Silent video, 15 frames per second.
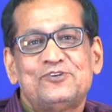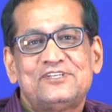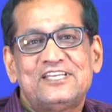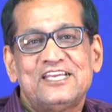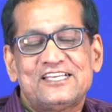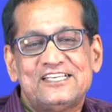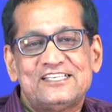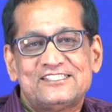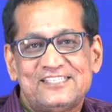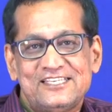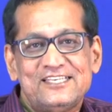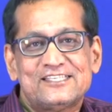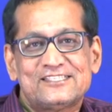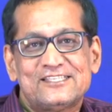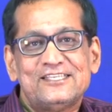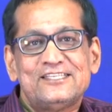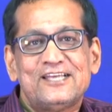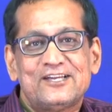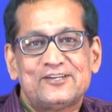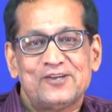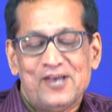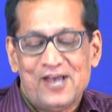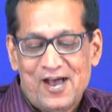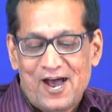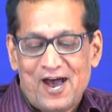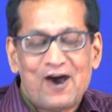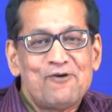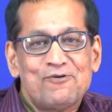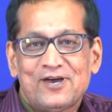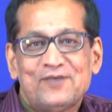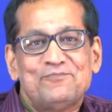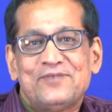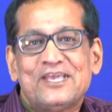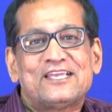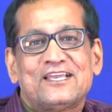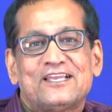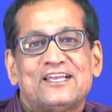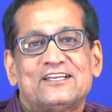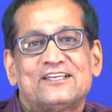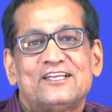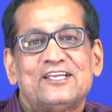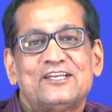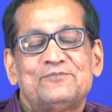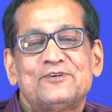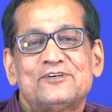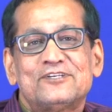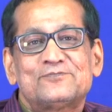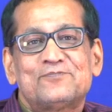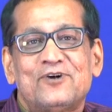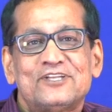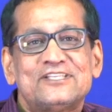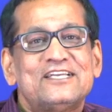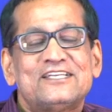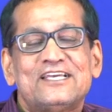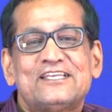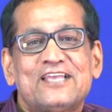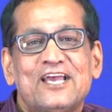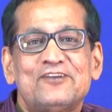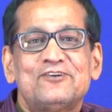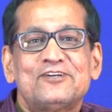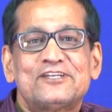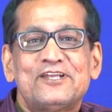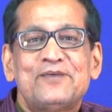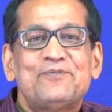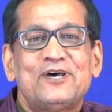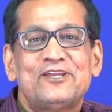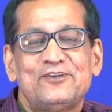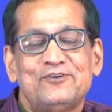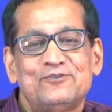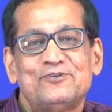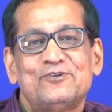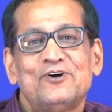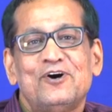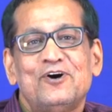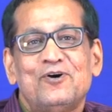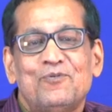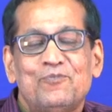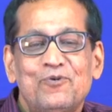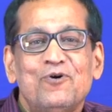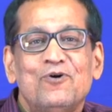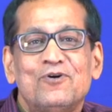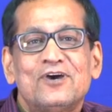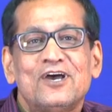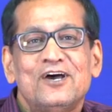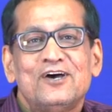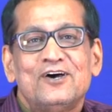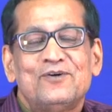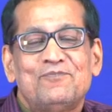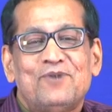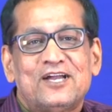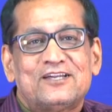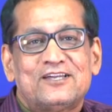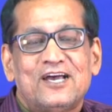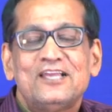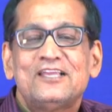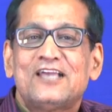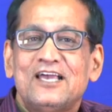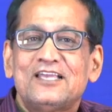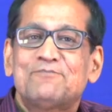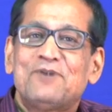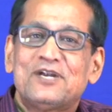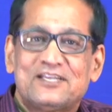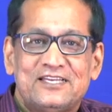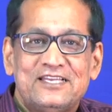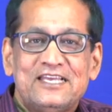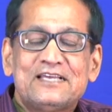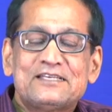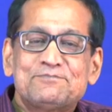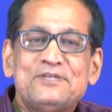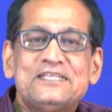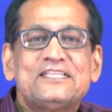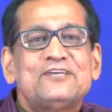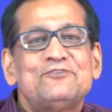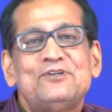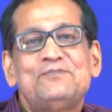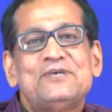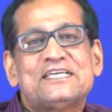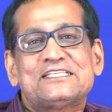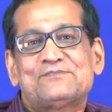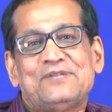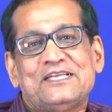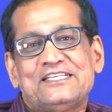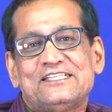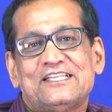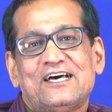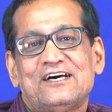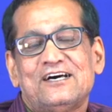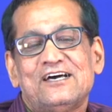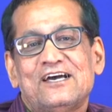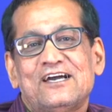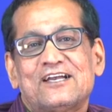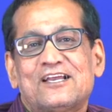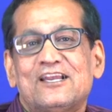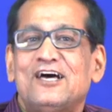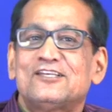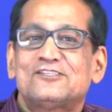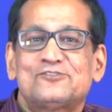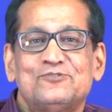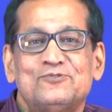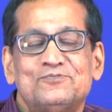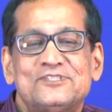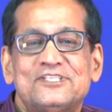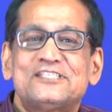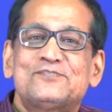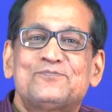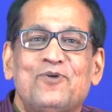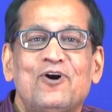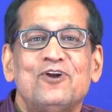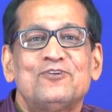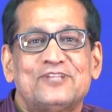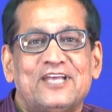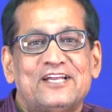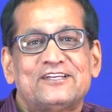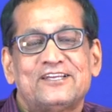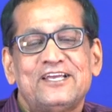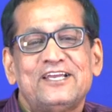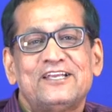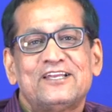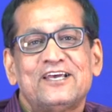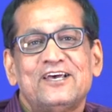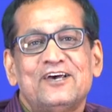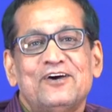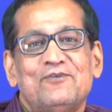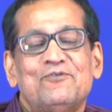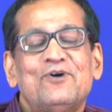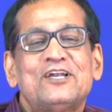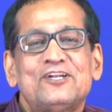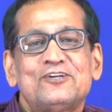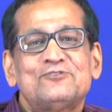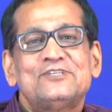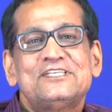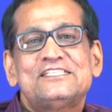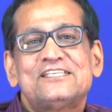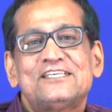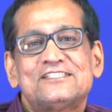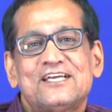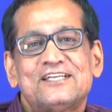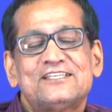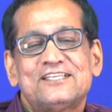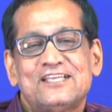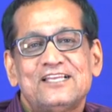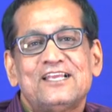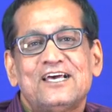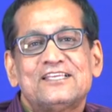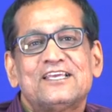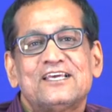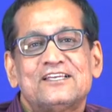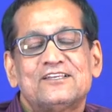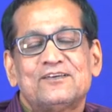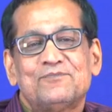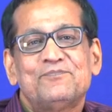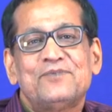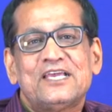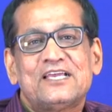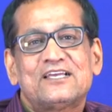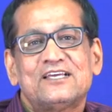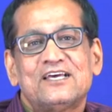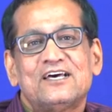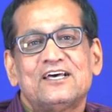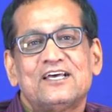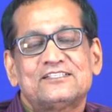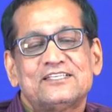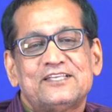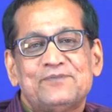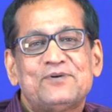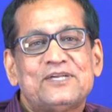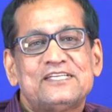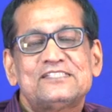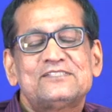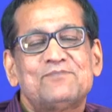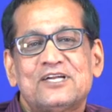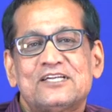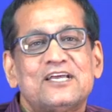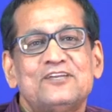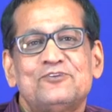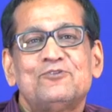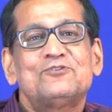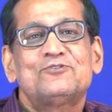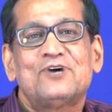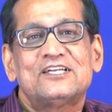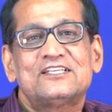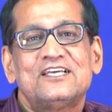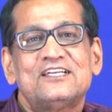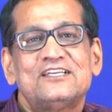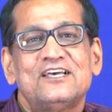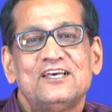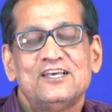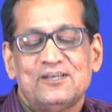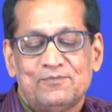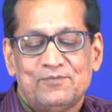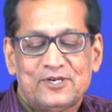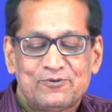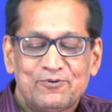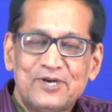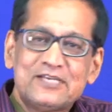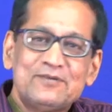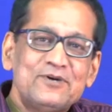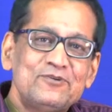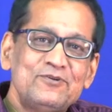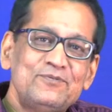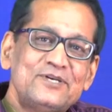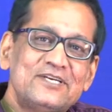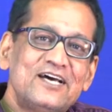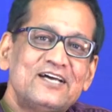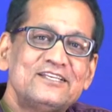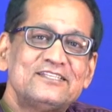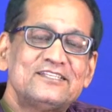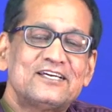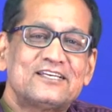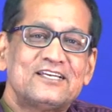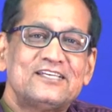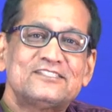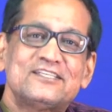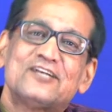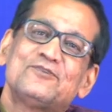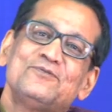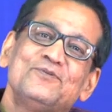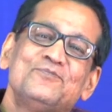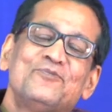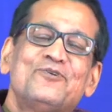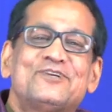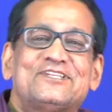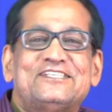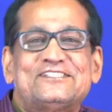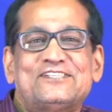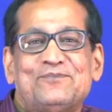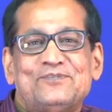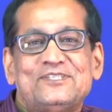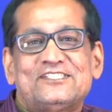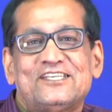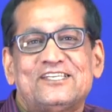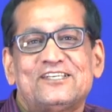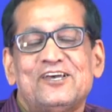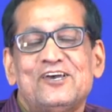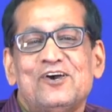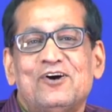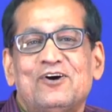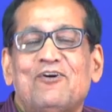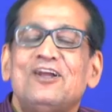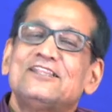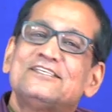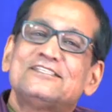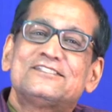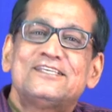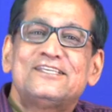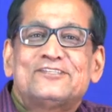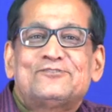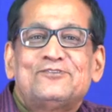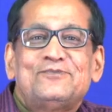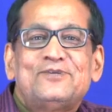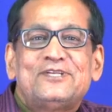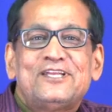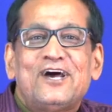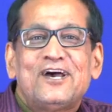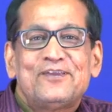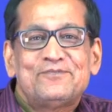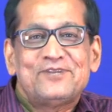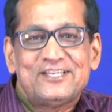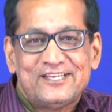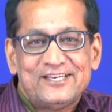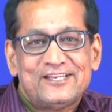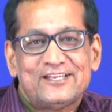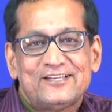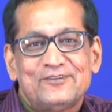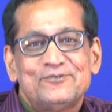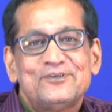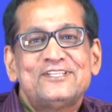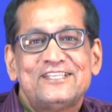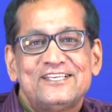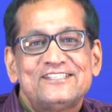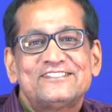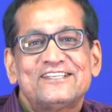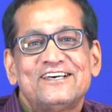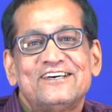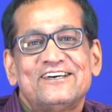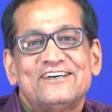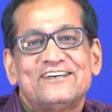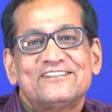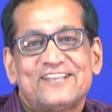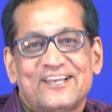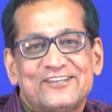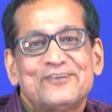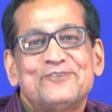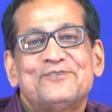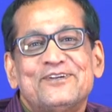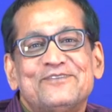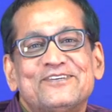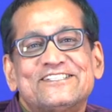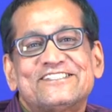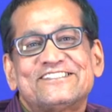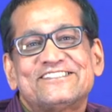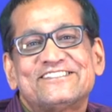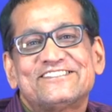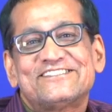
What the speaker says: take it seriously that how I am making it, right, because for that I cannot refer you book, but but everything will be explained in the classroom, just follow that, right. 1 or 2 research article I can make as a reference, but I do not want that, but whatever will be done in the class, that will be more than sufficient. All these things will be derived in detail. With this, thank you very much.